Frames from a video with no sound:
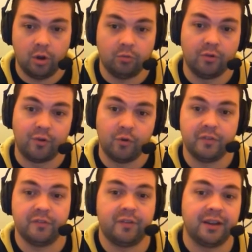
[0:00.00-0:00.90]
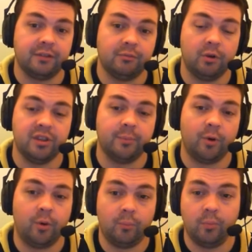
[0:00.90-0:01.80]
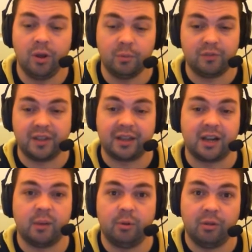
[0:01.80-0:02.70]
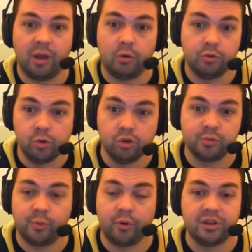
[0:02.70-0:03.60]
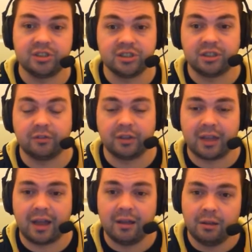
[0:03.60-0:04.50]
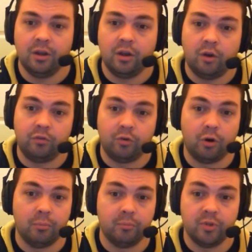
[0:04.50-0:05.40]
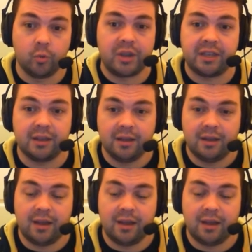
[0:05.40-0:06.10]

revolving thing round the bottom with like a couple of little news points and stuff like that from the week,